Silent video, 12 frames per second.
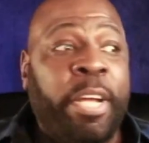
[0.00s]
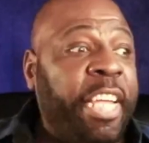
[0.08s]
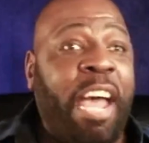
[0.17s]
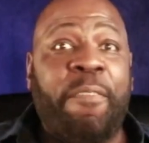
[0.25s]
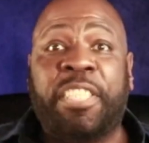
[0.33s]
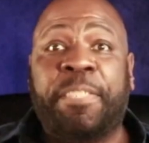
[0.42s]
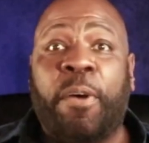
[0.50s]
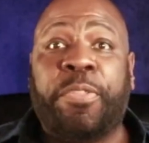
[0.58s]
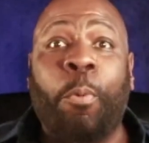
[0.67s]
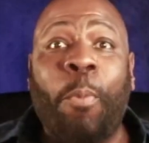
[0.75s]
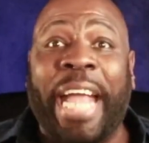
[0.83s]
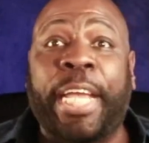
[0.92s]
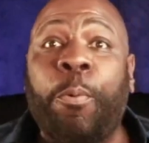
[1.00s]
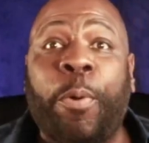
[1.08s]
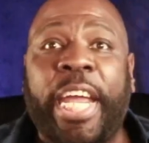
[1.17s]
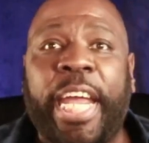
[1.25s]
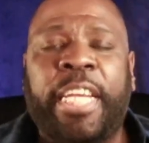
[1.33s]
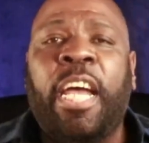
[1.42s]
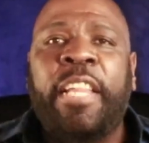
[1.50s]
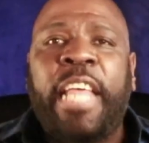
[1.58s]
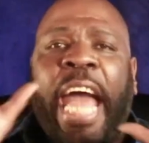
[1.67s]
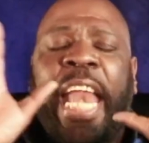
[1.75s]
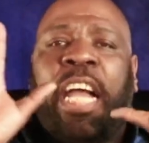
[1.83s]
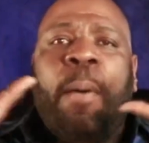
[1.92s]
Did he ever smoked the wacky weed?
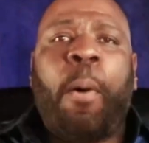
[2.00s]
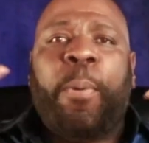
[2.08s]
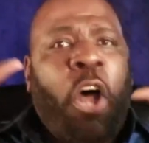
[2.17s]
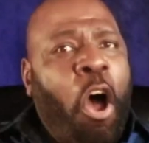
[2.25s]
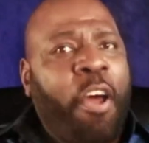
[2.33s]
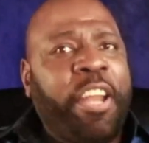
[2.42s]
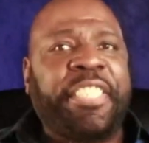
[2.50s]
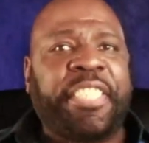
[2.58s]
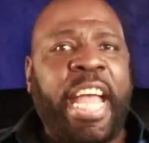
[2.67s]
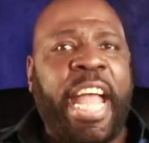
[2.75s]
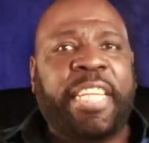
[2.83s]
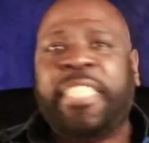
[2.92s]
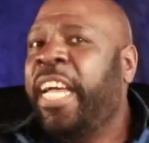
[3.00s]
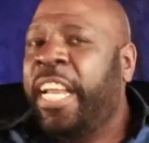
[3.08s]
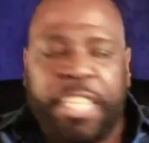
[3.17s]
They got to come up with all these things.